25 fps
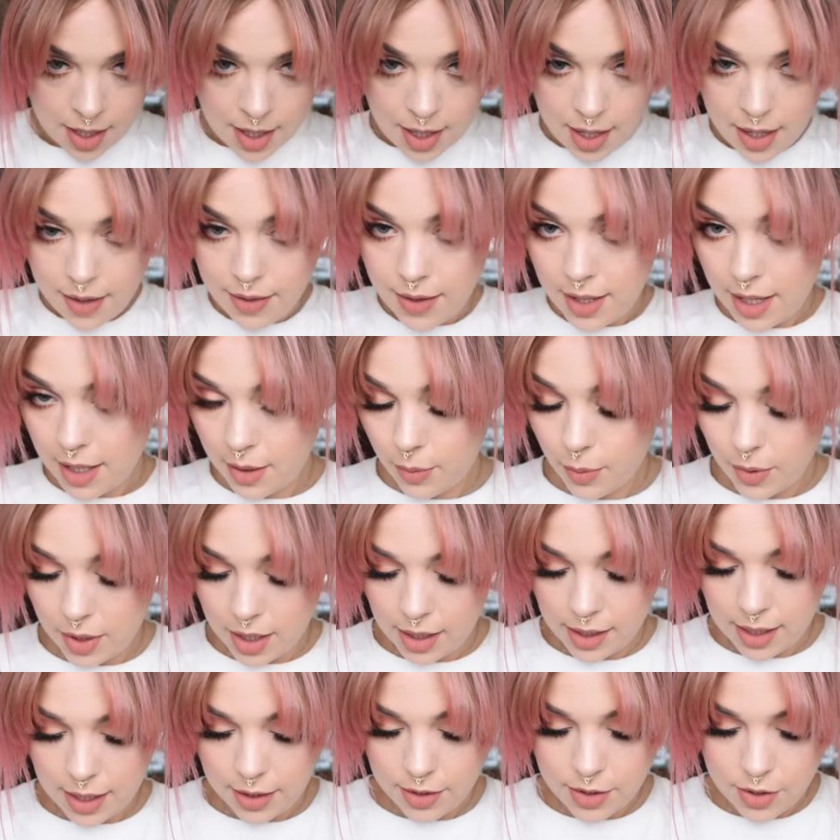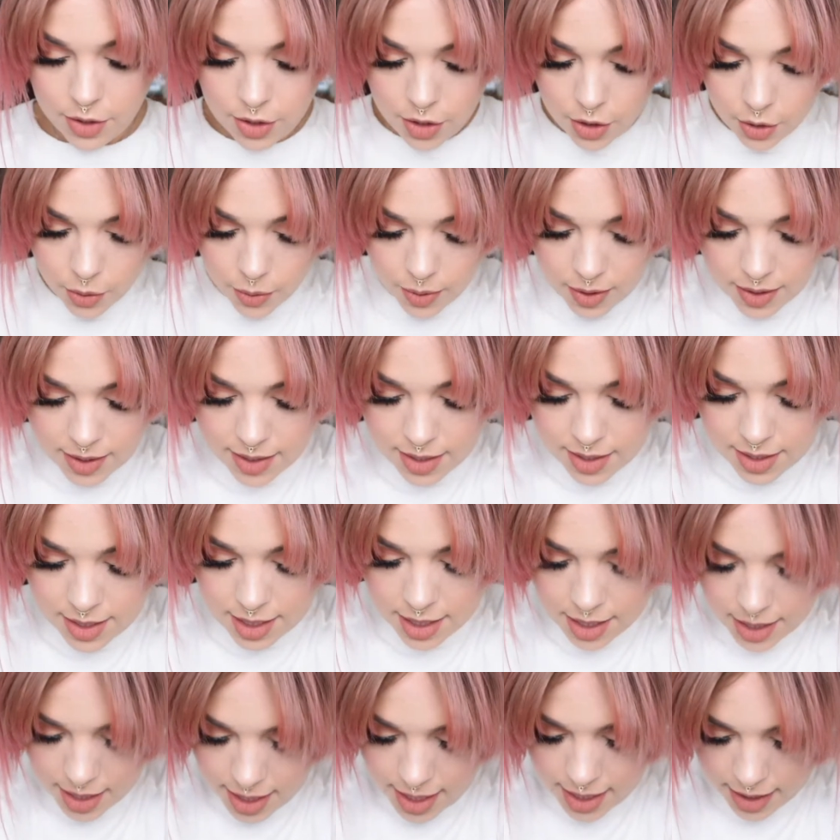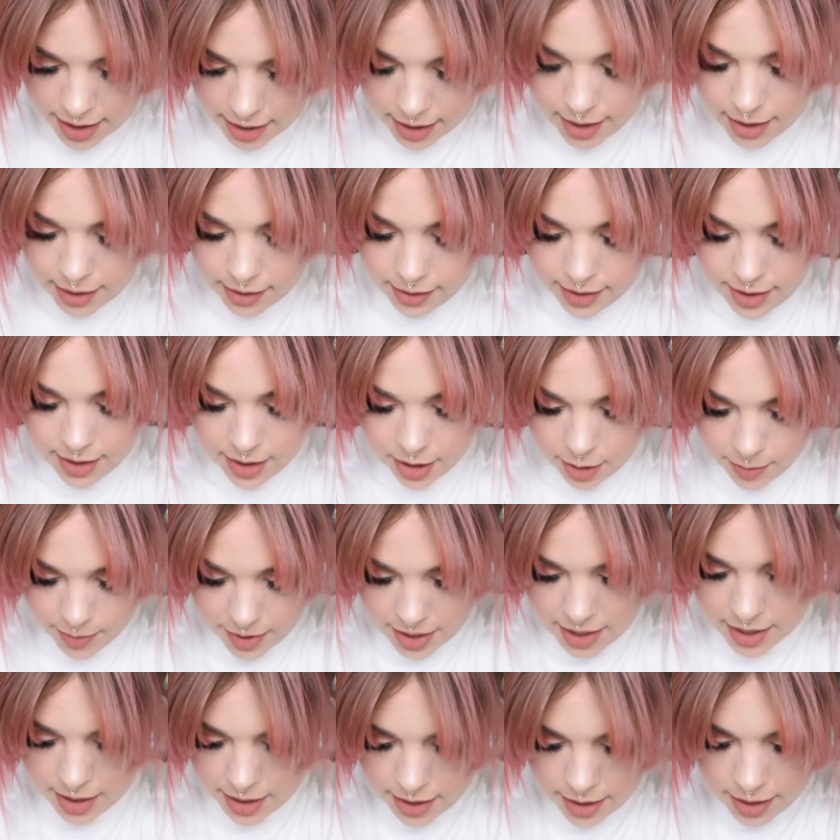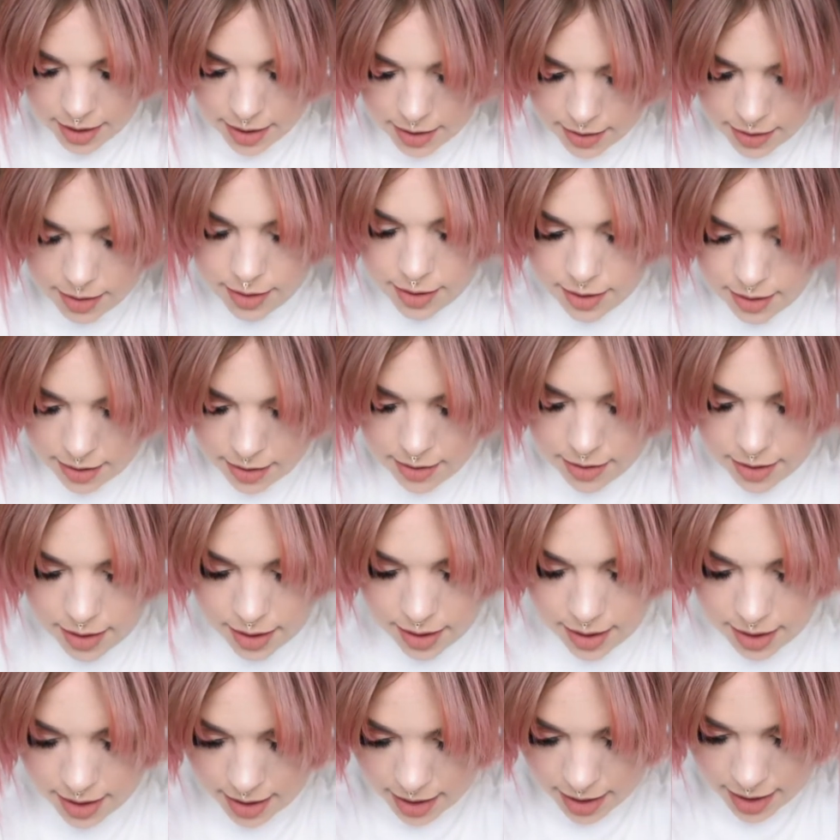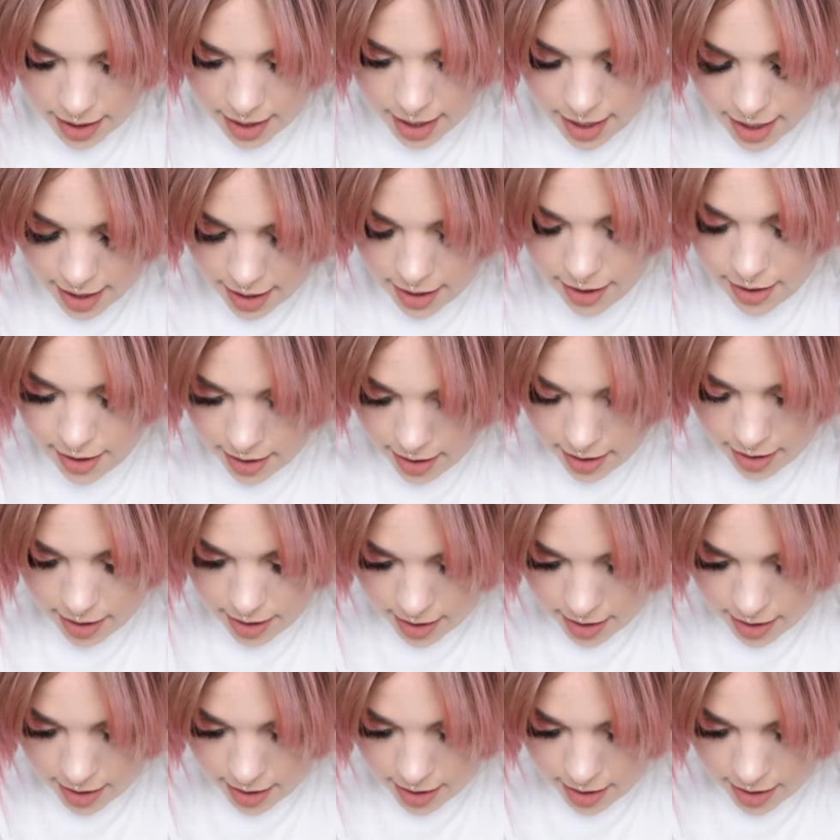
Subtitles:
And then what I like to do is tag a little bit in the hair